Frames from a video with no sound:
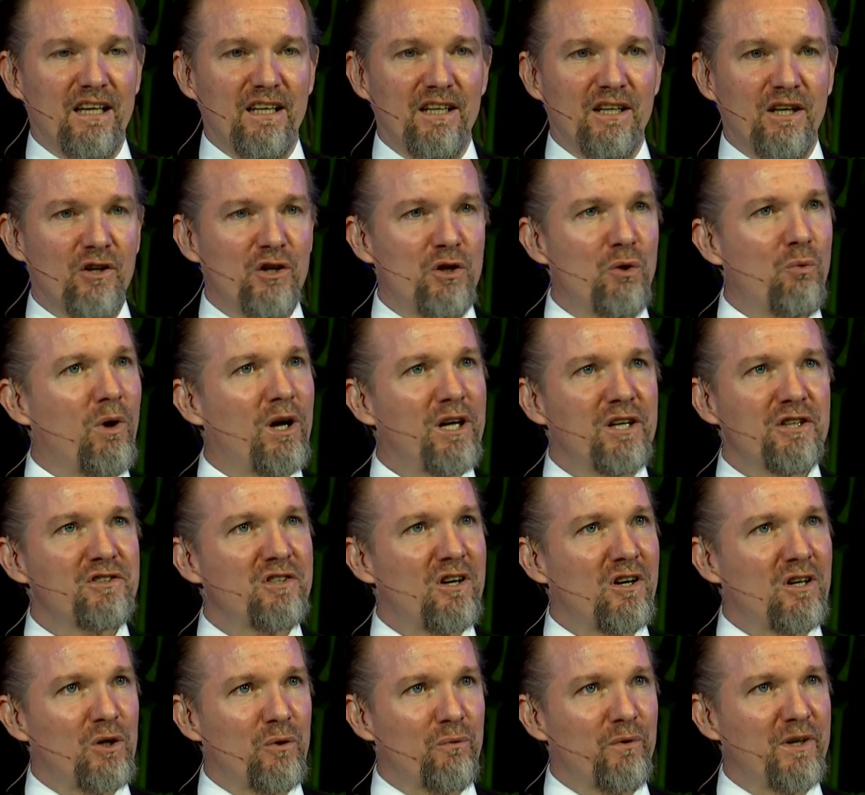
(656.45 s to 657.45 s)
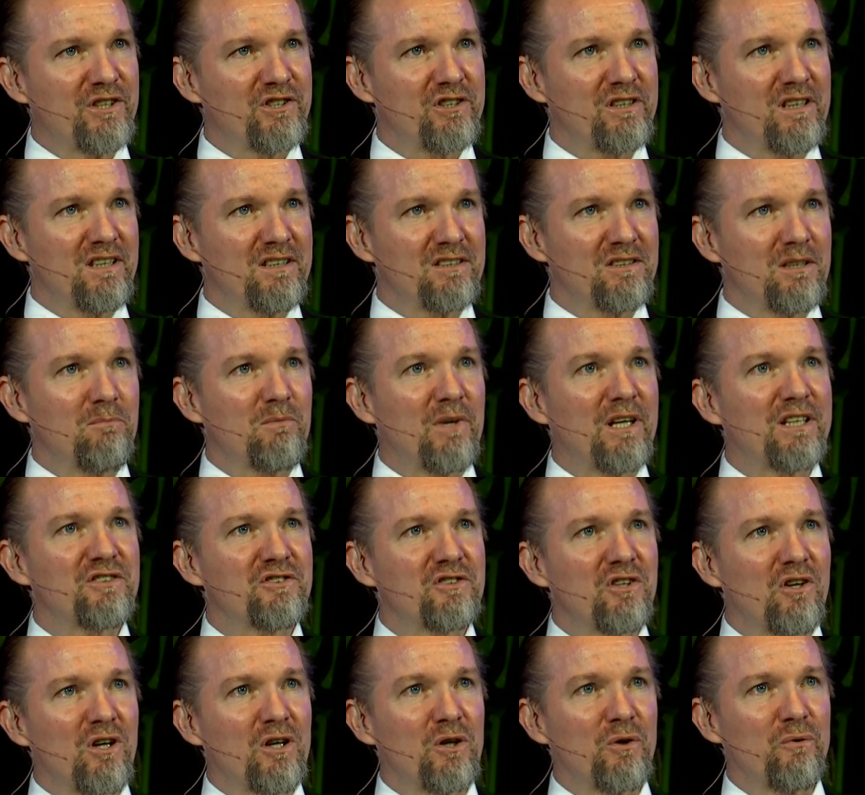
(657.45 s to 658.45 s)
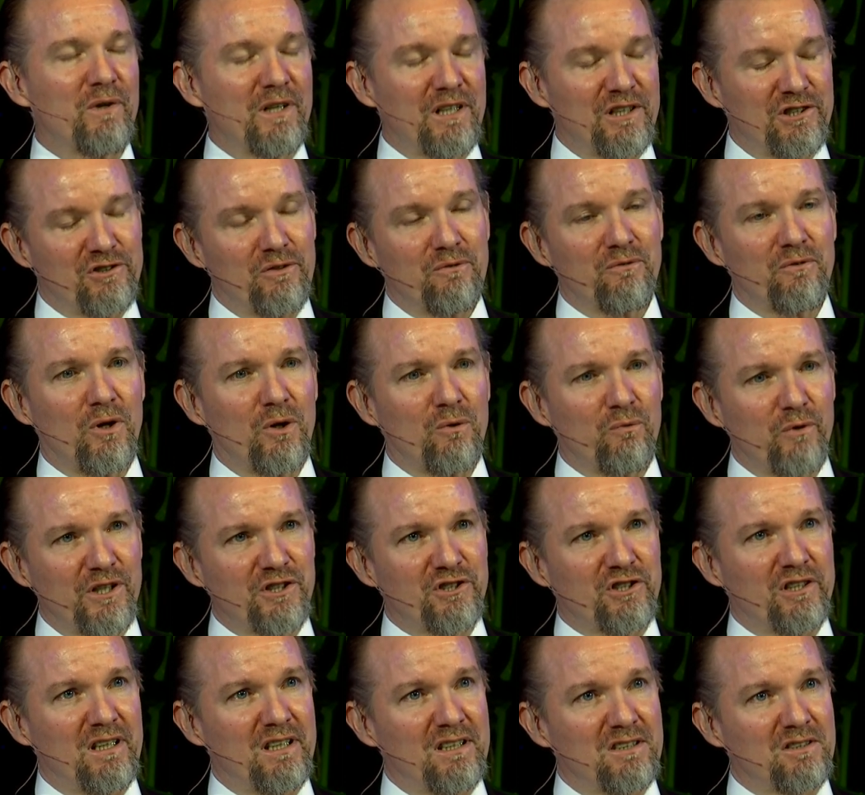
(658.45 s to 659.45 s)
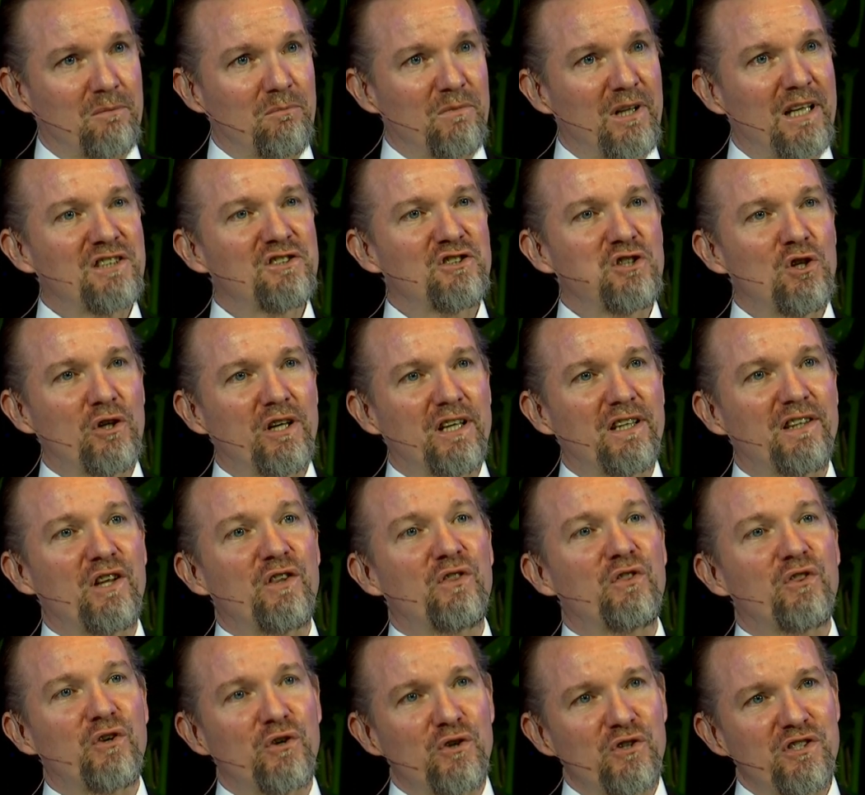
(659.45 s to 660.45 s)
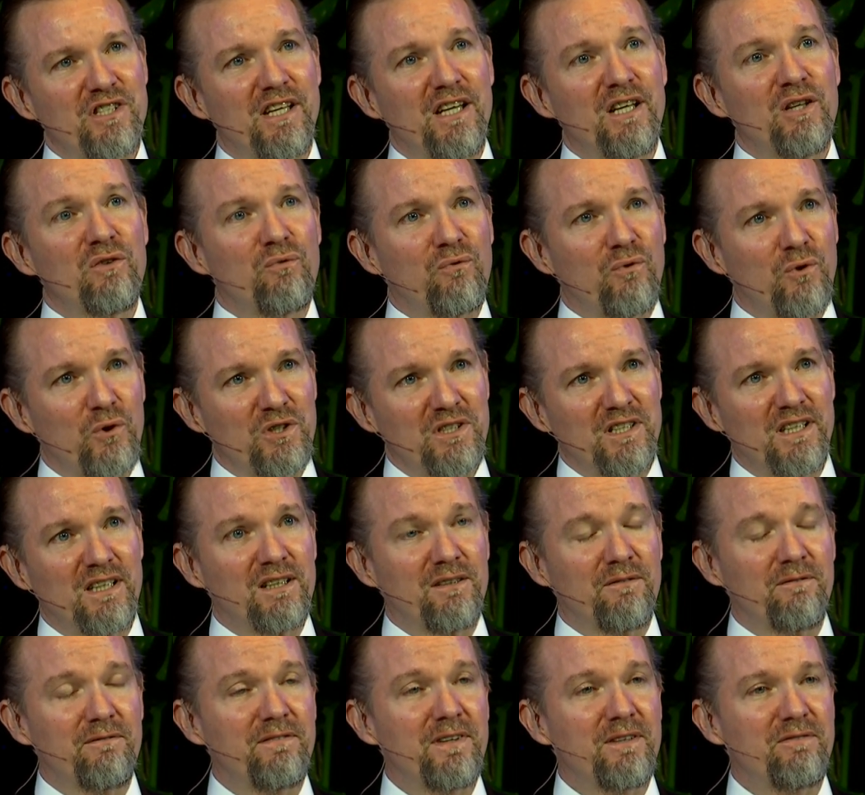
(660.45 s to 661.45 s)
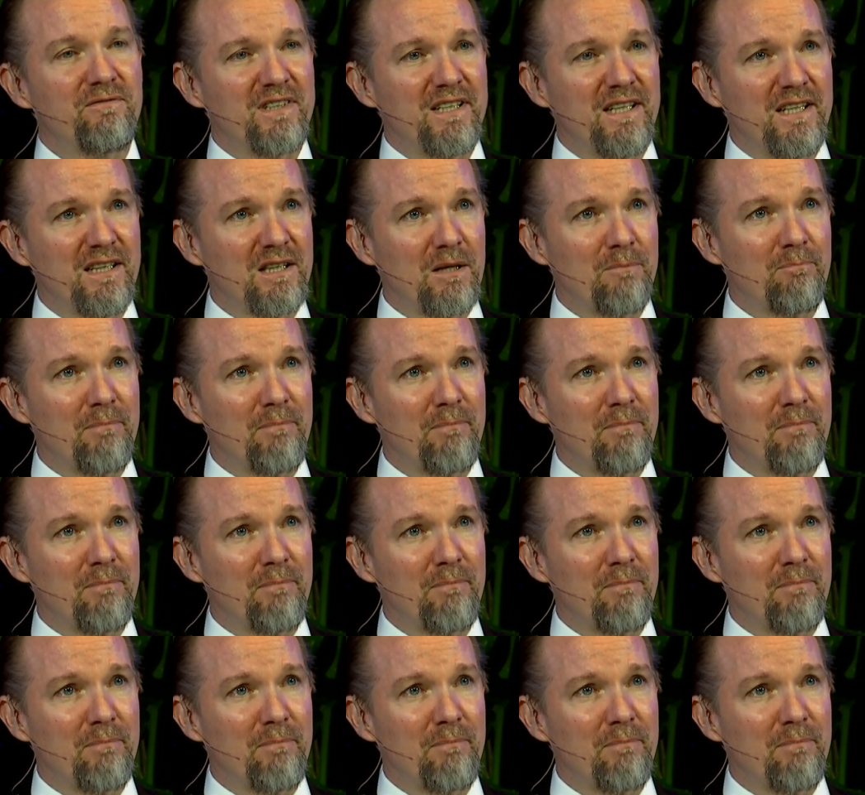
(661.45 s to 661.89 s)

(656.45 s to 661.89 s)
you know, you want to talk originalism? Let's talk originalism. Let's look at the 13th, 14th, and 15th